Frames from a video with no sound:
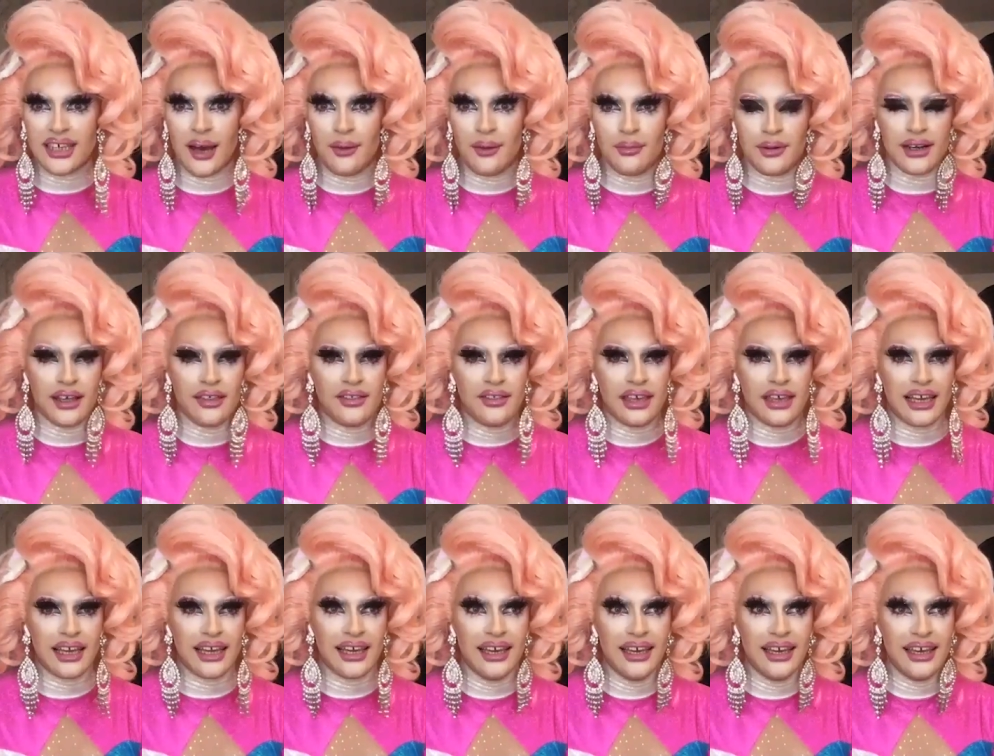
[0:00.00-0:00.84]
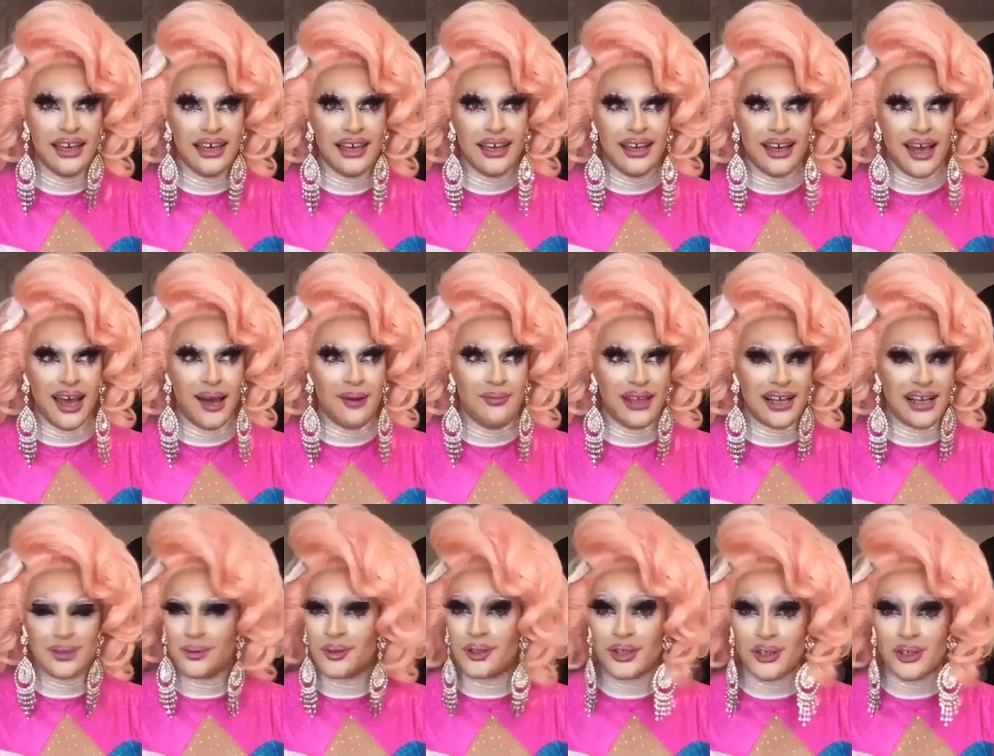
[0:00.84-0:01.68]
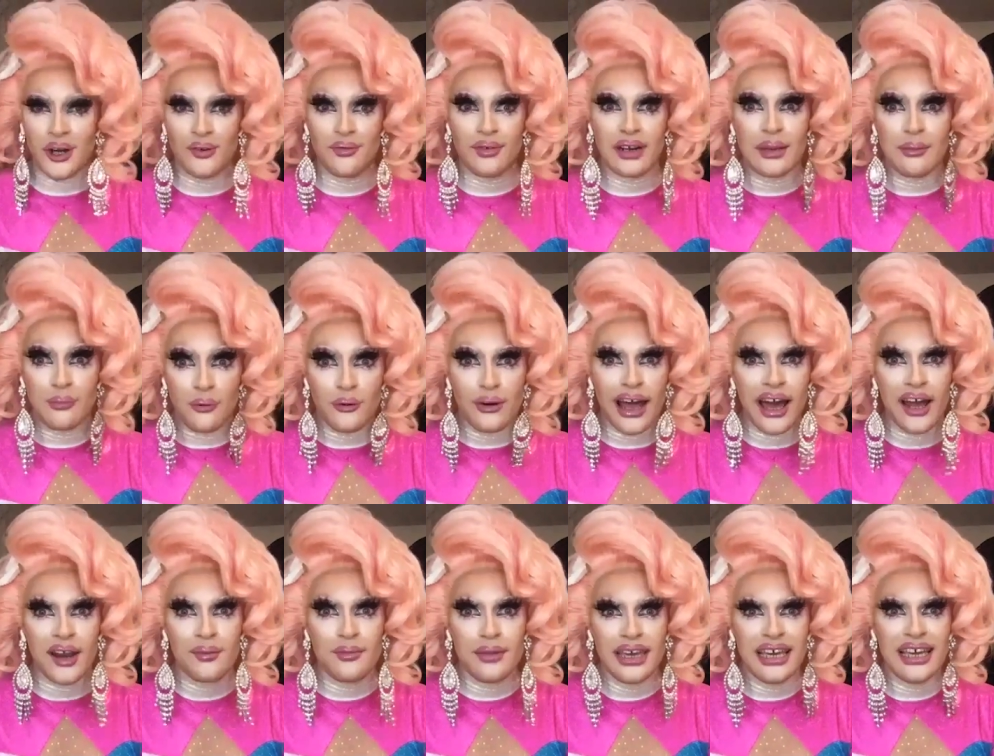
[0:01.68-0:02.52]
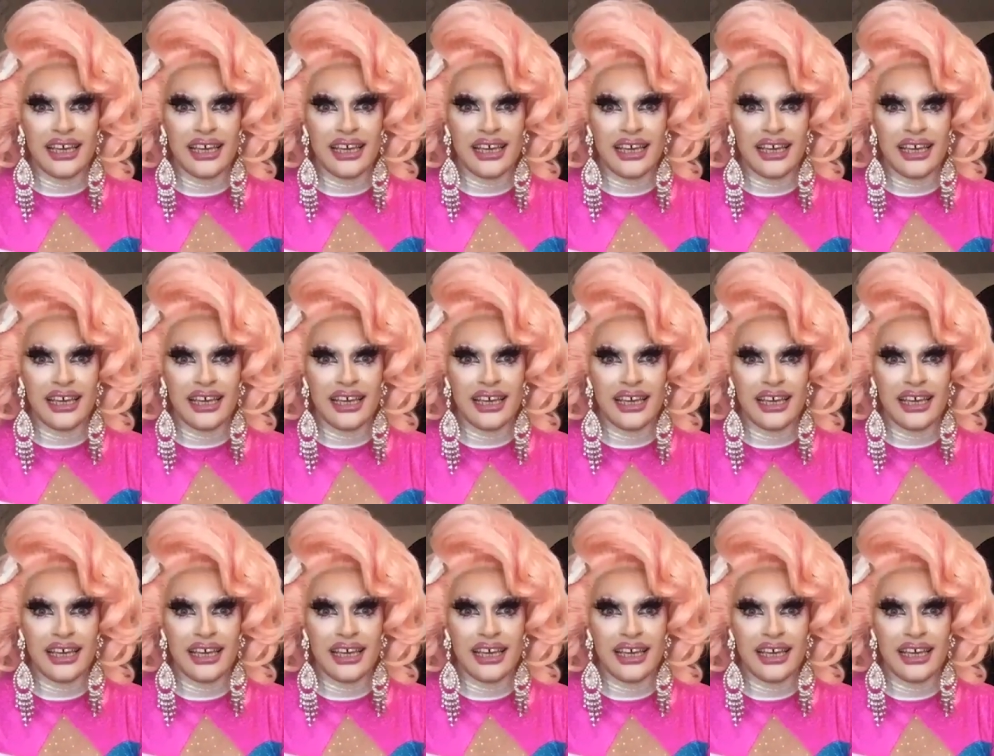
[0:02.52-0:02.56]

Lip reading: And I think that's what the show really brought out of me